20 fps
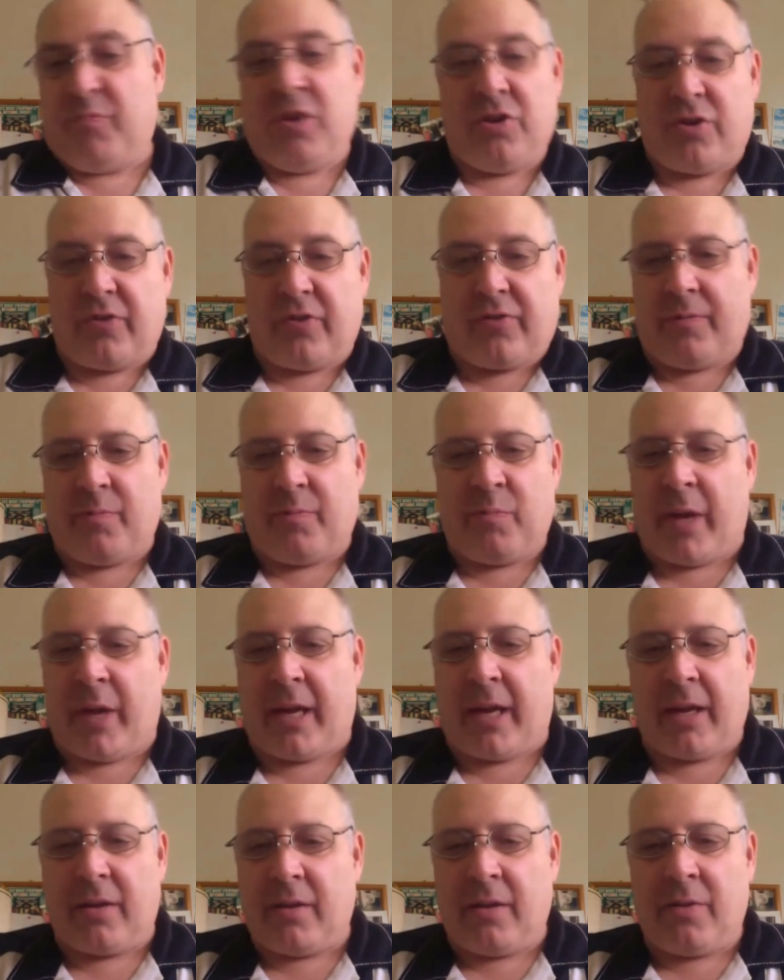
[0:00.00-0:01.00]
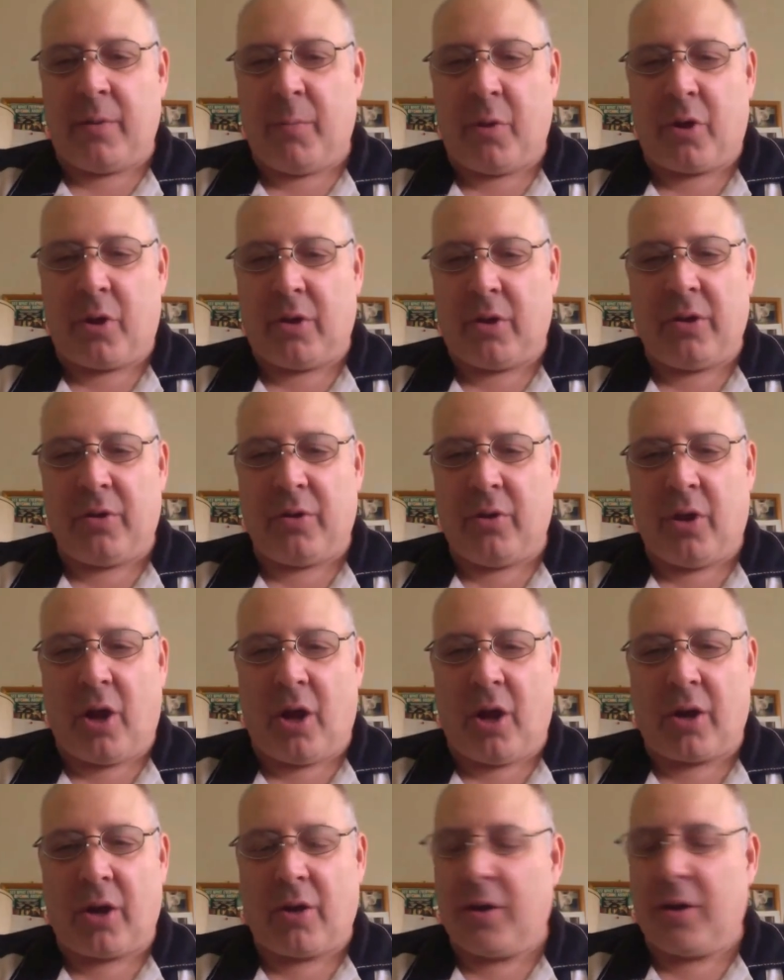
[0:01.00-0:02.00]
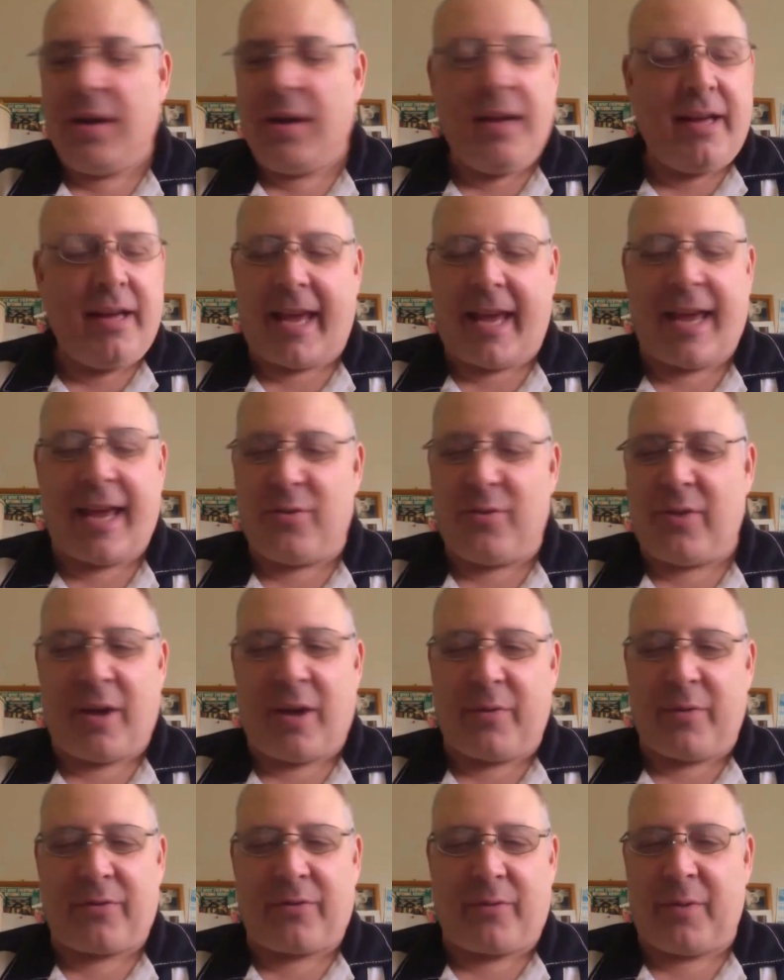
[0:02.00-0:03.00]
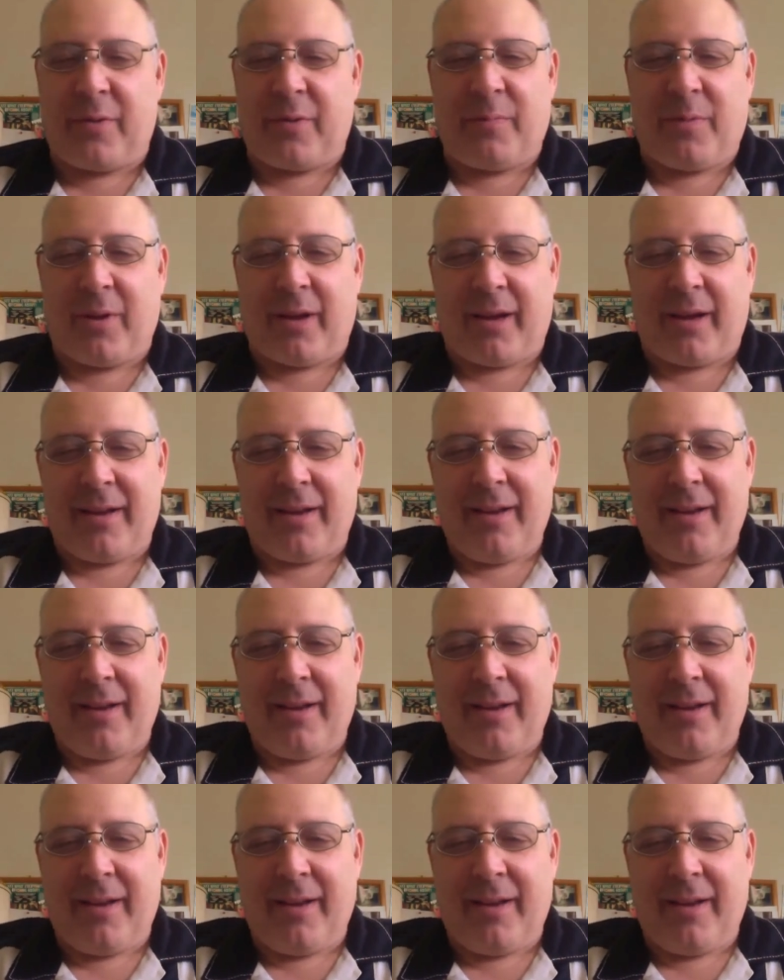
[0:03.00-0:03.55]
you just make the book a little longer. Can't do that with a screenplay.